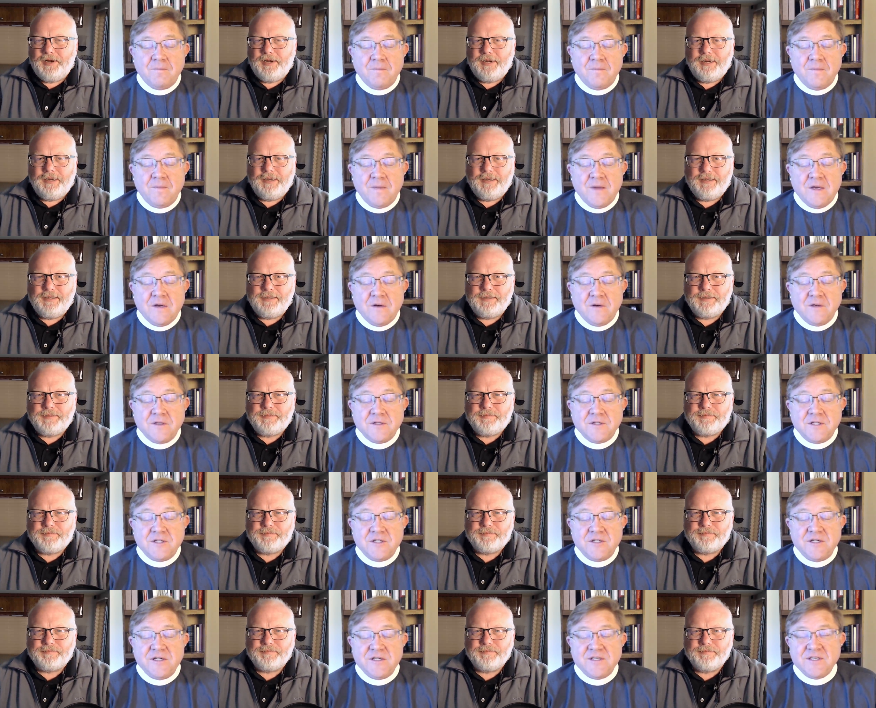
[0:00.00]
Speaker 1: because
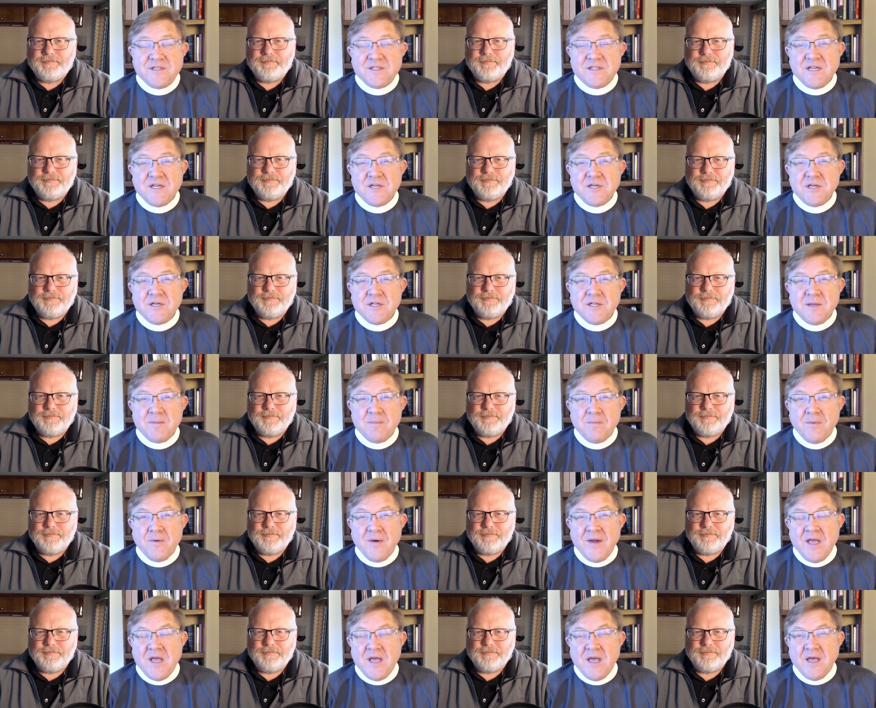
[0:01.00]
she's essentially
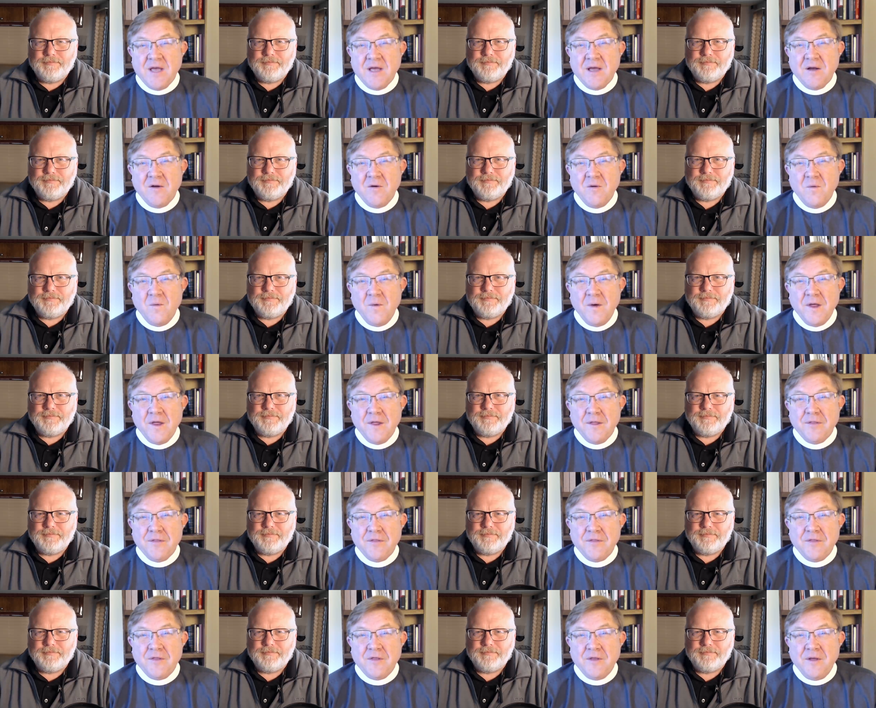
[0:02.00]
breaking
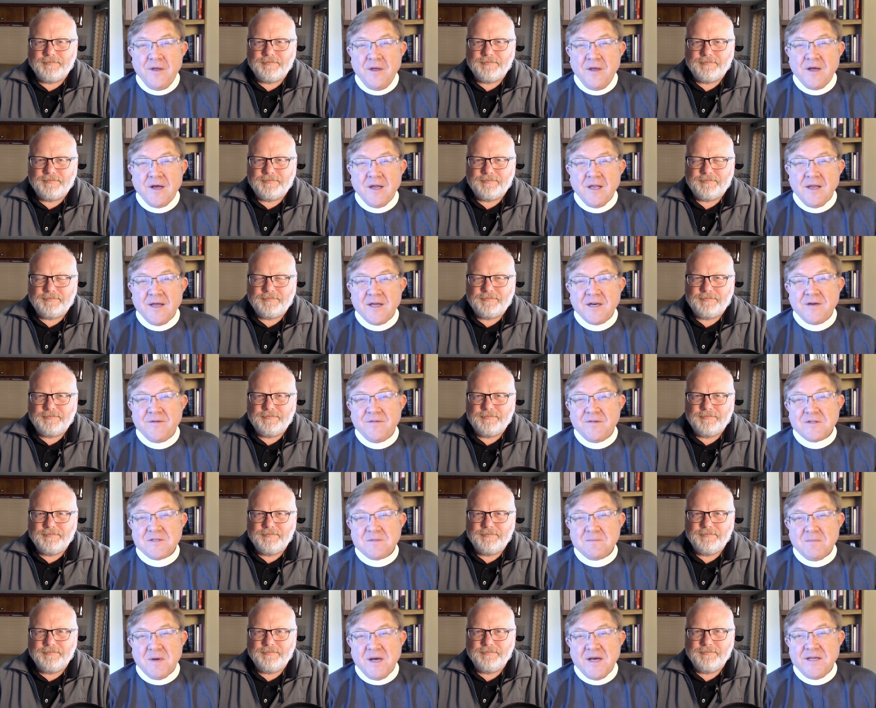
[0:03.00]
with the
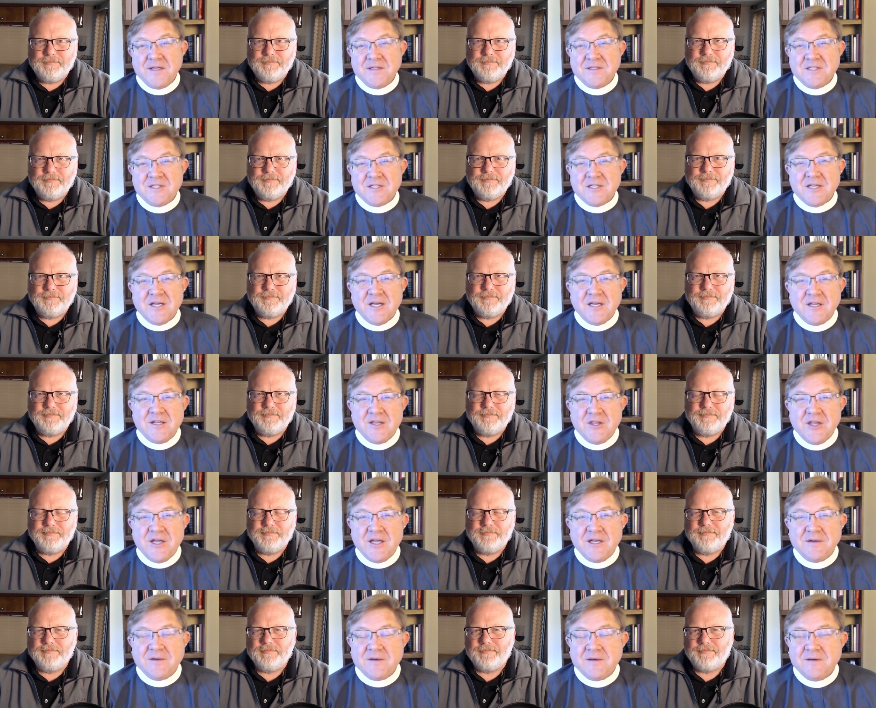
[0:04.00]
collectivist mindset
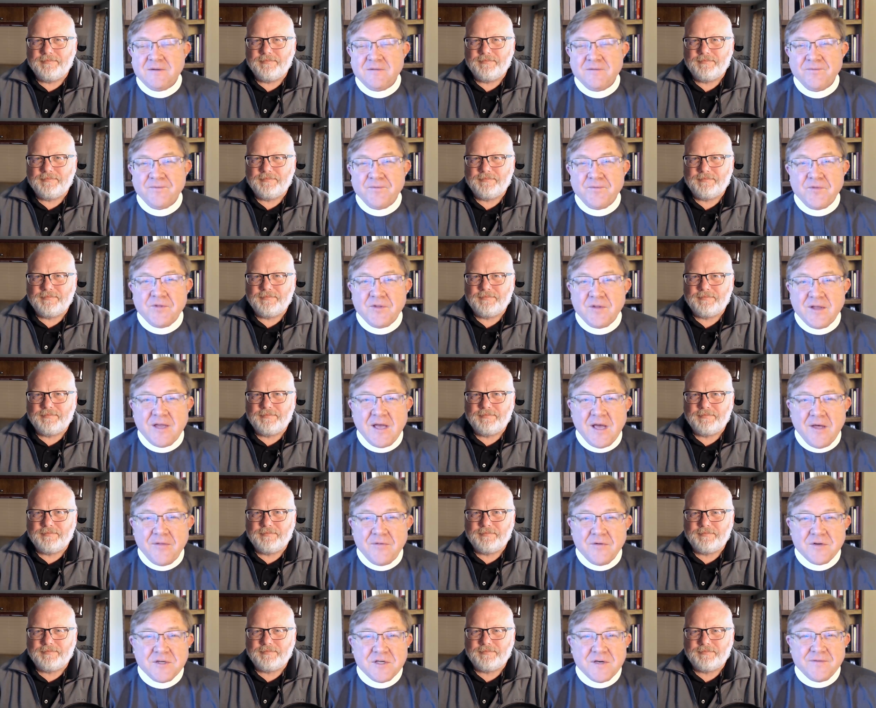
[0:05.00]
that
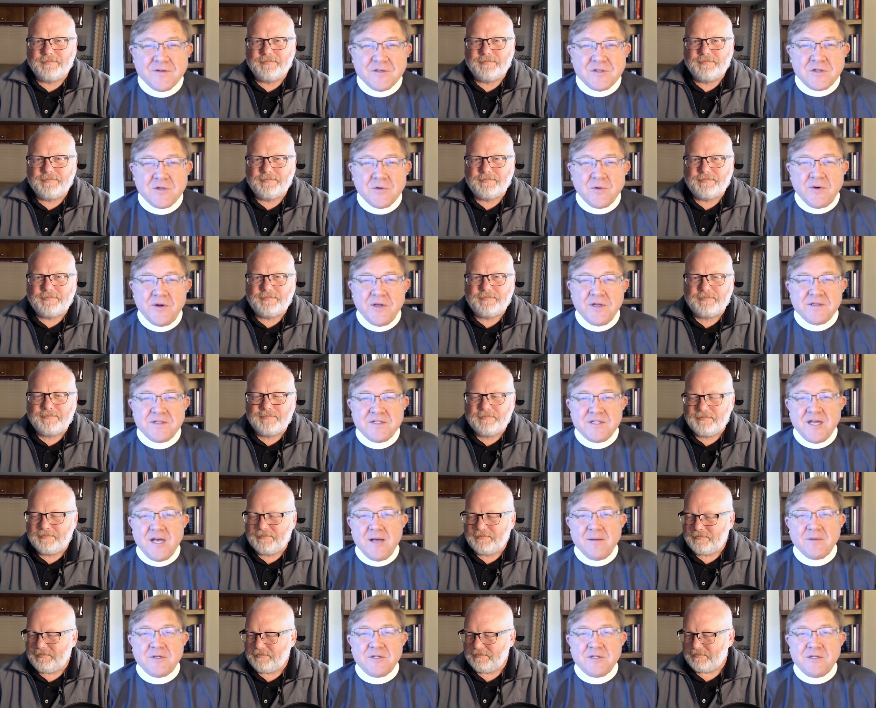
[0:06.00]
Catherine Jefford Schori
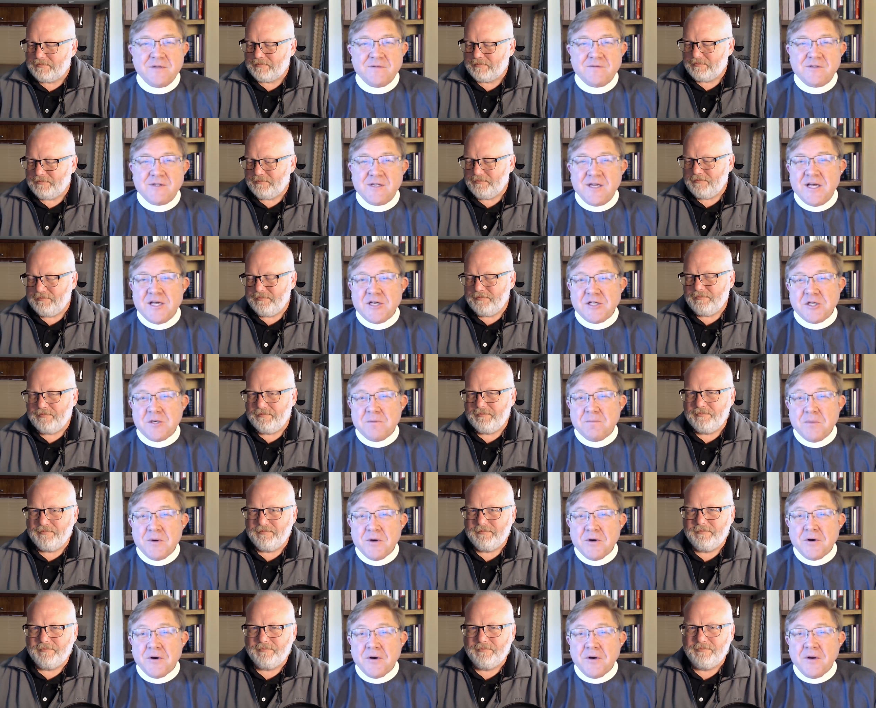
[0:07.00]
established of slash and
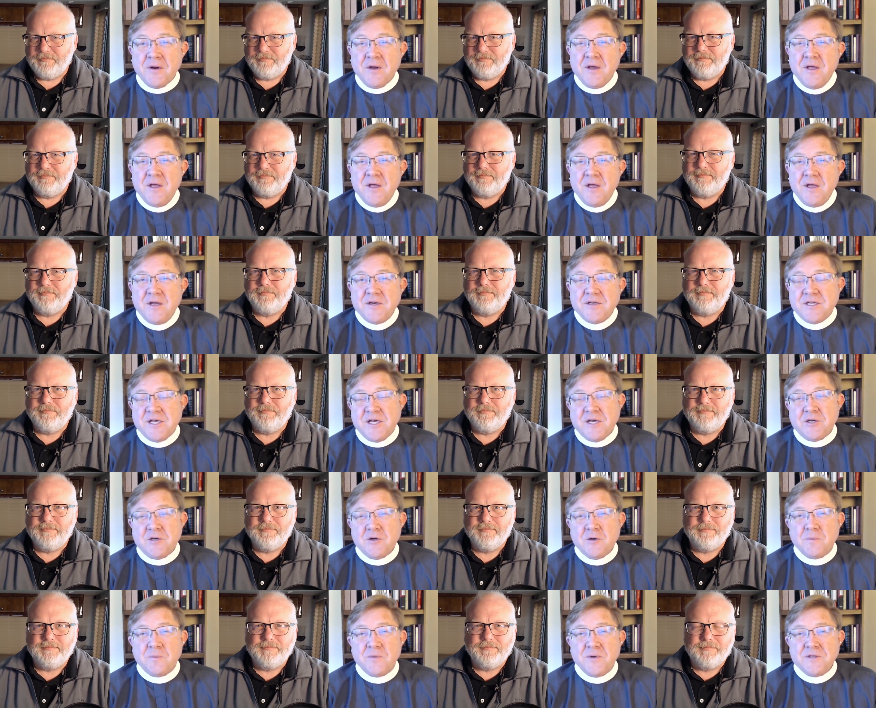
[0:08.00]
burn, take
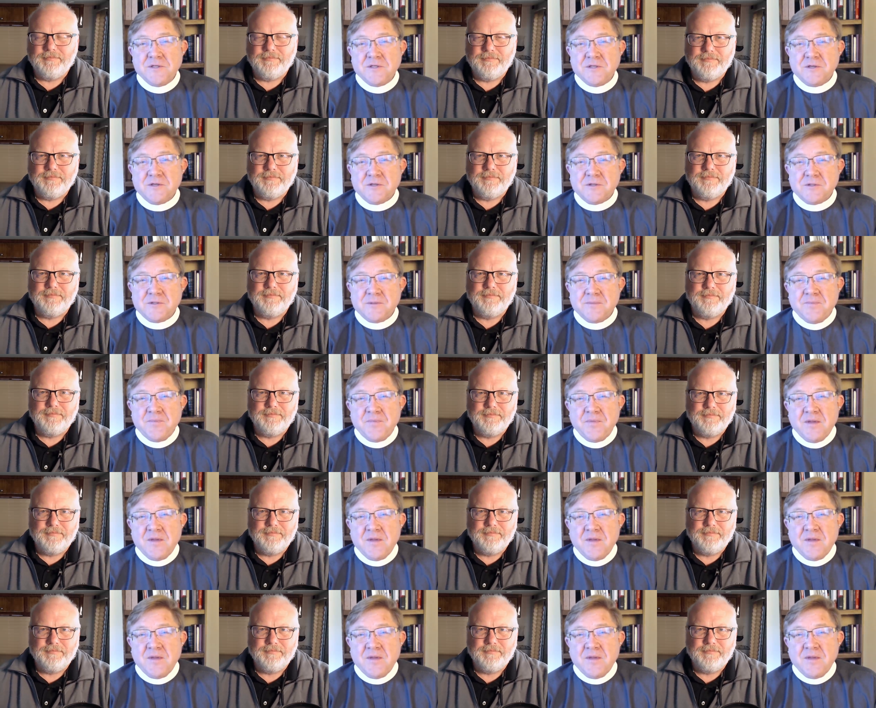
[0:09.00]
no prisoners.